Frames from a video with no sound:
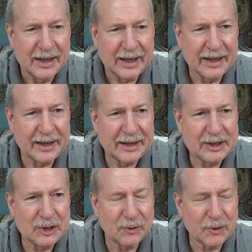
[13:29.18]

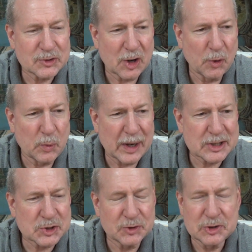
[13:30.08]
And you know, in those old
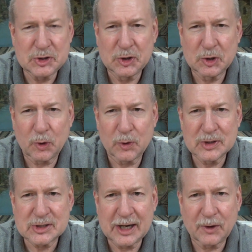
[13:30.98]
westerns, you could
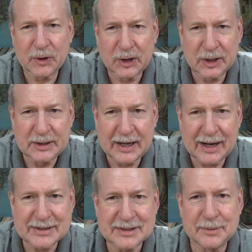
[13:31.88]
always tell the good
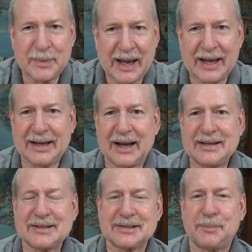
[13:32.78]
guys and the bad
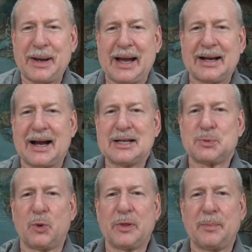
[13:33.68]
guys because the bad guys
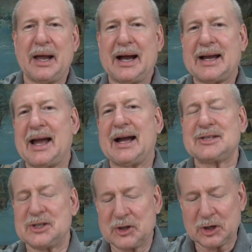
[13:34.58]
wore the black
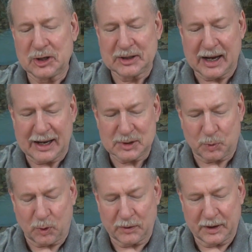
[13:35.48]
hats and the good guys
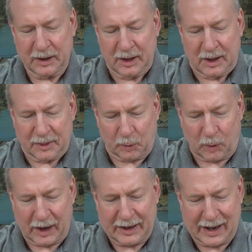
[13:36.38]
wore the, the
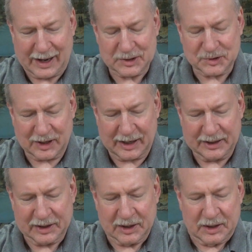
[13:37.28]
white hats,
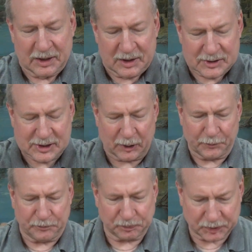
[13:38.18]
right?
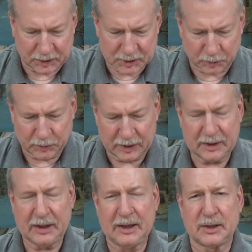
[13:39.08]
So, so we
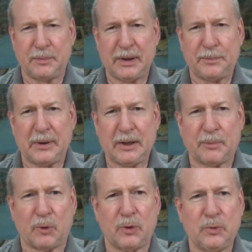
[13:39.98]
need to be
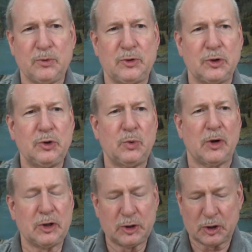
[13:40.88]
people who do
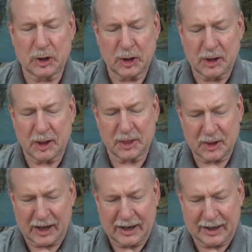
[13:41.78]
good
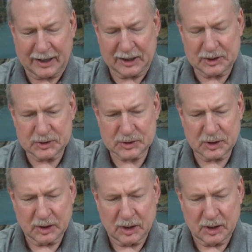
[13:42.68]
things